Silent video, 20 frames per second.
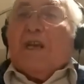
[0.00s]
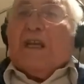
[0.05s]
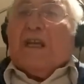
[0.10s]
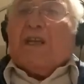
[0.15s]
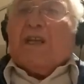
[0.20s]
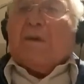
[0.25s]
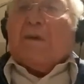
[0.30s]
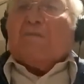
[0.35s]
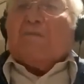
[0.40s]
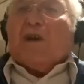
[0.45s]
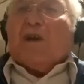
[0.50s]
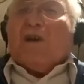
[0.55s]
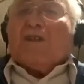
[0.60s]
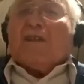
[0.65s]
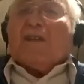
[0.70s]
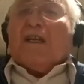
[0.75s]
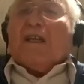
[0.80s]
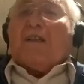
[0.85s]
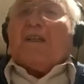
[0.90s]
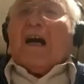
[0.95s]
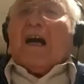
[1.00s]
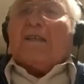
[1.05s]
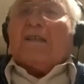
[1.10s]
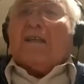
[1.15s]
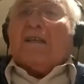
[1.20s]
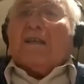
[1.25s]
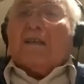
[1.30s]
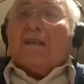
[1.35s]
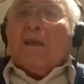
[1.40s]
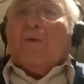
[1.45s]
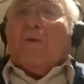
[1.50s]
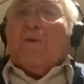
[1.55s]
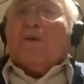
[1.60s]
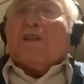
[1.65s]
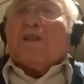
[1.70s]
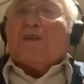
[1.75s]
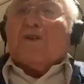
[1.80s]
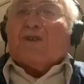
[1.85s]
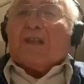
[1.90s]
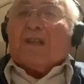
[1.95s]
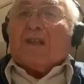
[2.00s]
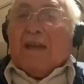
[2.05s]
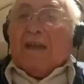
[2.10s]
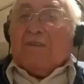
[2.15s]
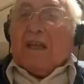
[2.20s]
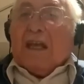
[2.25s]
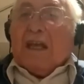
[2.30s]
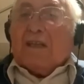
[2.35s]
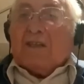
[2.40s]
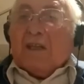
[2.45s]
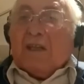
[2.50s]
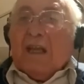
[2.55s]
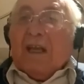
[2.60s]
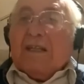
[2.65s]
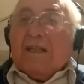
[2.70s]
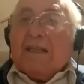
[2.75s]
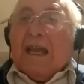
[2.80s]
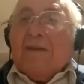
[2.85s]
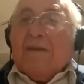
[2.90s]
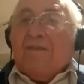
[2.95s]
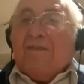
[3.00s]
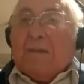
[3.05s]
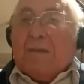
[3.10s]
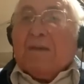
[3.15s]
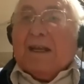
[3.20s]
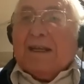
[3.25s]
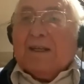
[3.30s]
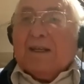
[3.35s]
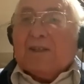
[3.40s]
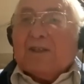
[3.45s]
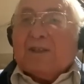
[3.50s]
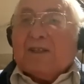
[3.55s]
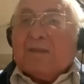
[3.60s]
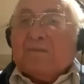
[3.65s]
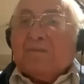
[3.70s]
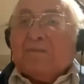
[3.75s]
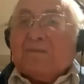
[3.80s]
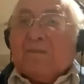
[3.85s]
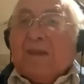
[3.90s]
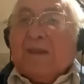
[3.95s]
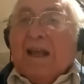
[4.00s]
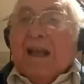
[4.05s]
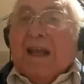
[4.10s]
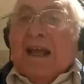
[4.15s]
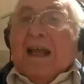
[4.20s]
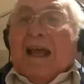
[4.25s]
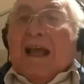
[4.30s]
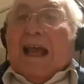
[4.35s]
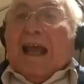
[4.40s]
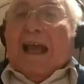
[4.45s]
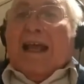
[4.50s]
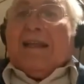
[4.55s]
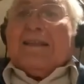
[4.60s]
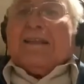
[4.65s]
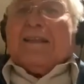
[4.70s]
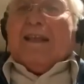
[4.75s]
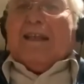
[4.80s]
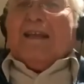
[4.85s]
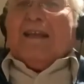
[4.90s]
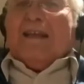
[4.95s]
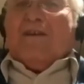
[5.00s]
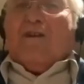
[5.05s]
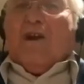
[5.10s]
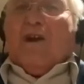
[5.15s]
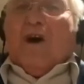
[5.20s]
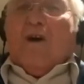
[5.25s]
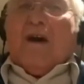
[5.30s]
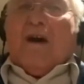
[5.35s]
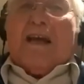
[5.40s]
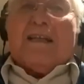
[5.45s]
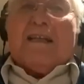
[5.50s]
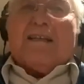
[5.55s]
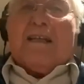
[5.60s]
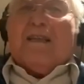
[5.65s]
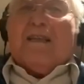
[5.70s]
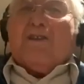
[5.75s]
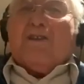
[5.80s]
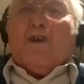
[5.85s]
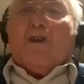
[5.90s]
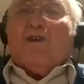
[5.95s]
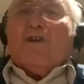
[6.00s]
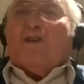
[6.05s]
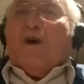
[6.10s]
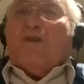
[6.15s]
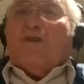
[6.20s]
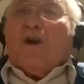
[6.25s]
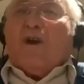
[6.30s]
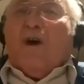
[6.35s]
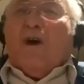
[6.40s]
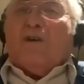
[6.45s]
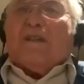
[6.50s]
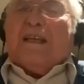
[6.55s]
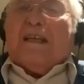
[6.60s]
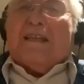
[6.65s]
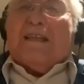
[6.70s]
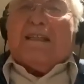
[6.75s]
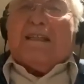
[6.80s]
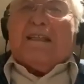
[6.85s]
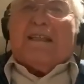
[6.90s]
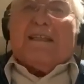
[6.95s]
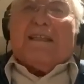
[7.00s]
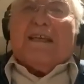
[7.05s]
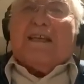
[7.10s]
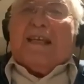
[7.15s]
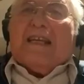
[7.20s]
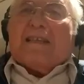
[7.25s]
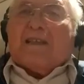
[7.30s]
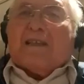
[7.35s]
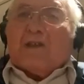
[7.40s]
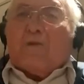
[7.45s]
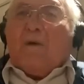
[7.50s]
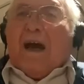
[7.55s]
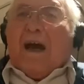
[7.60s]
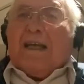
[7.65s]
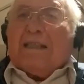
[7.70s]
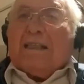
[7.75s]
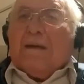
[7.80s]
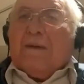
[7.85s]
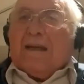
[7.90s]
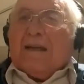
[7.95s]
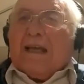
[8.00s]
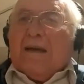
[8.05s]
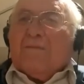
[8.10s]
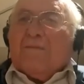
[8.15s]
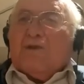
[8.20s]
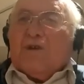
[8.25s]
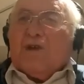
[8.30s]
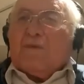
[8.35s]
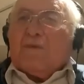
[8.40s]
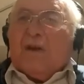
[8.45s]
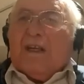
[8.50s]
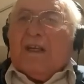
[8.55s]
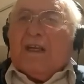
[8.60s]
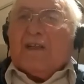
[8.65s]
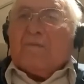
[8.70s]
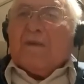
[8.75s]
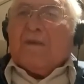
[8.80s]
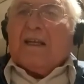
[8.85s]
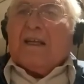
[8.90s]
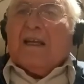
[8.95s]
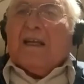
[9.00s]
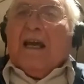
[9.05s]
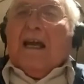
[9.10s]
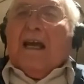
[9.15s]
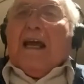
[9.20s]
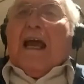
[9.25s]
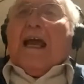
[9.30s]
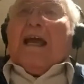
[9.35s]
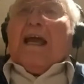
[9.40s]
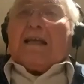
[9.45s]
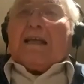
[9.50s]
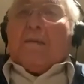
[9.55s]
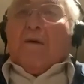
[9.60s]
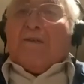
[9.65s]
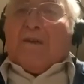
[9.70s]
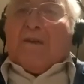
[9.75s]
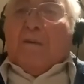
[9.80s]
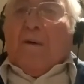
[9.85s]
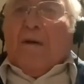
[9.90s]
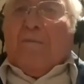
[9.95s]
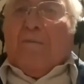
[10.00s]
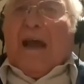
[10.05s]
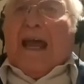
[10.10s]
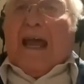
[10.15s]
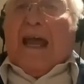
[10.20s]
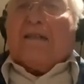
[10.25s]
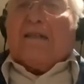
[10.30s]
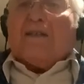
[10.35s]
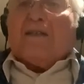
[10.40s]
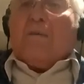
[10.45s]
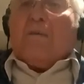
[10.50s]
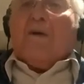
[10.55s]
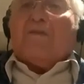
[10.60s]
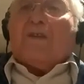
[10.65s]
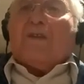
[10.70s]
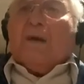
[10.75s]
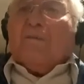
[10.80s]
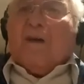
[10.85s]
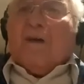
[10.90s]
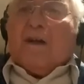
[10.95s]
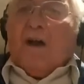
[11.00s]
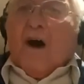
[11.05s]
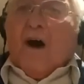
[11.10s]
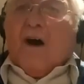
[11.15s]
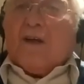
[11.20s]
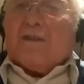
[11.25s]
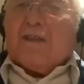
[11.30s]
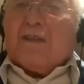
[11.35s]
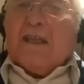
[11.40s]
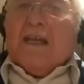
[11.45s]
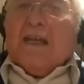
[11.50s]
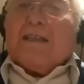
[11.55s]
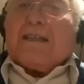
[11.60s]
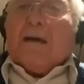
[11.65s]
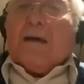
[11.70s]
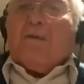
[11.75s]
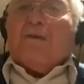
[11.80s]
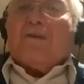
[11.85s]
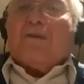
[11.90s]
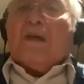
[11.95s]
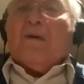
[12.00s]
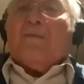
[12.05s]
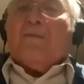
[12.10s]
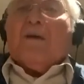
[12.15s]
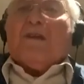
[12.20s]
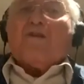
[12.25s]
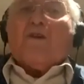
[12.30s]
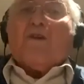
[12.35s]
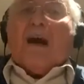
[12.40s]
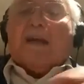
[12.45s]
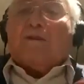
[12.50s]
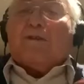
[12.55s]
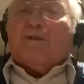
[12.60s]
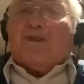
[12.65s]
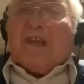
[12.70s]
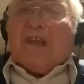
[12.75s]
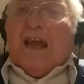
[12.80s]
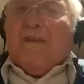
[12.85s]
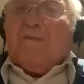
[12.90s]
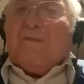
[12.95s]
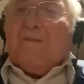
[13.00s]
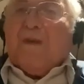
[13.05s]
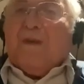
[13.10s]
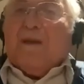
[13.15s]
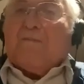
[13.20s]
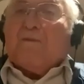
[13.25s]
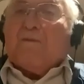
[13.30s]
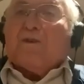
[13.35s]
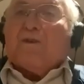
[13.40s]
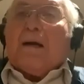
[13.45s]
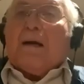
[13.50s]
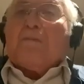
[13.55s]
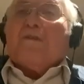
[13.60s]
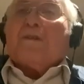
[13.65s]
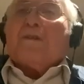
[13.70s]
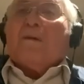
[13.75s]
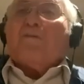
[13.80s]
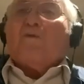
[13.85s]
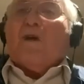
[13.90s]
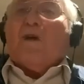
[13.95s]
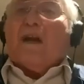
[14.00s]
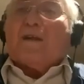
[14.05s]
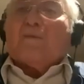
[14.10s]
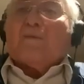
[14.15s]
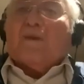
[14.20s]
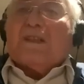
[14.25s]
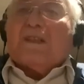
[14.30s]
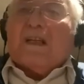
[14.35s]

because they wanted to save their families. And, and so you don't know the reasons why they became Jewish policemen. Some of them were bad, some of them were not. Some of them tried to save people. Some of them worked with the